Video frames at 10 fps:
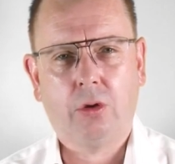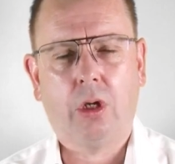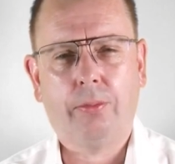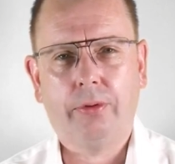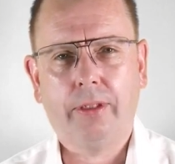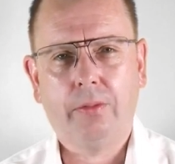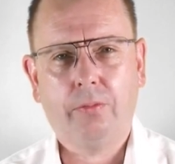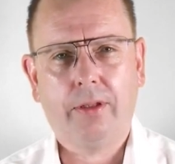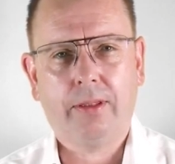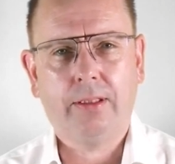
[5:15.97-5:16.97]
collaborated
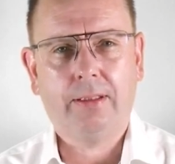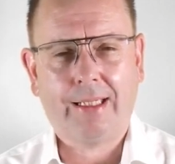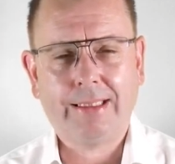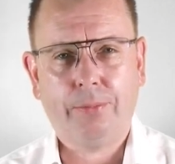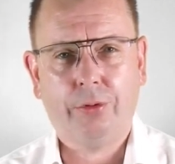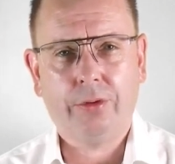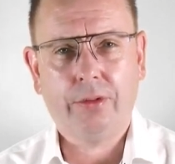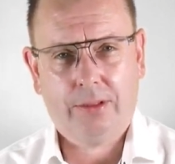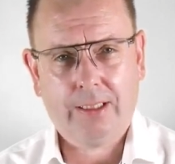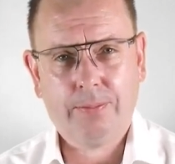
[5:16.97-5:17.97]
with taxi
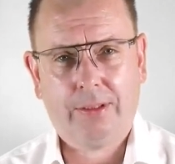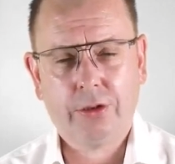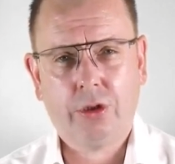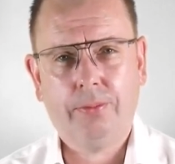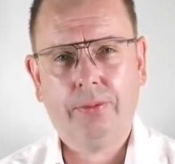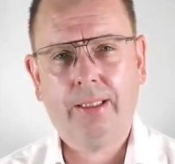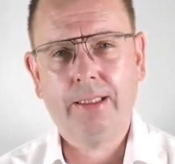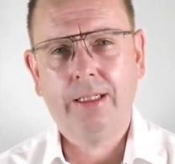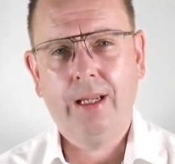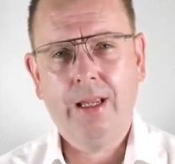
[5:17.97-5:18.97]
booking dispatch companies,